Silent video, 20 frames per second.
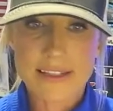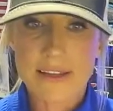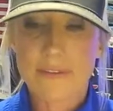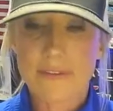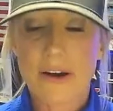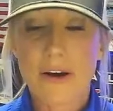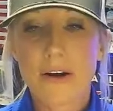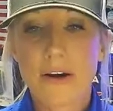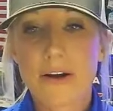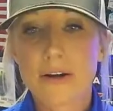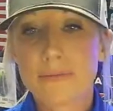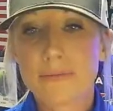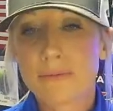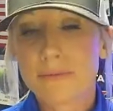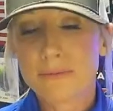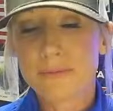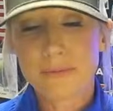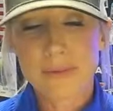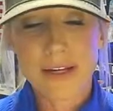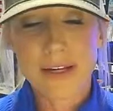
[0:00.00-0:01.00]
I've heard,
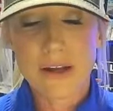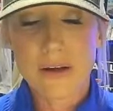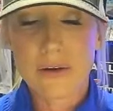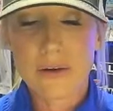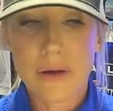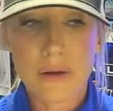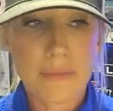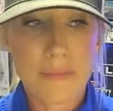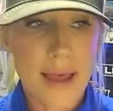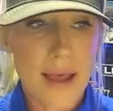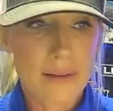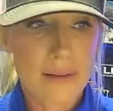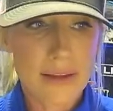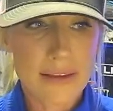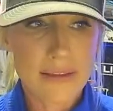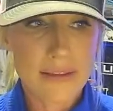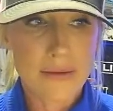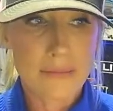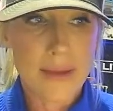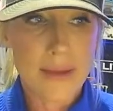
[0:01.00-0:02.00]
about
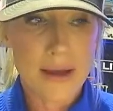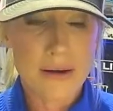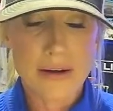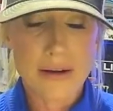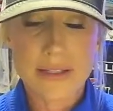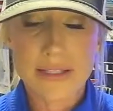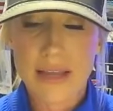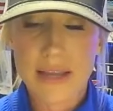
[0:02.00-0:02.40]
lithium batteries.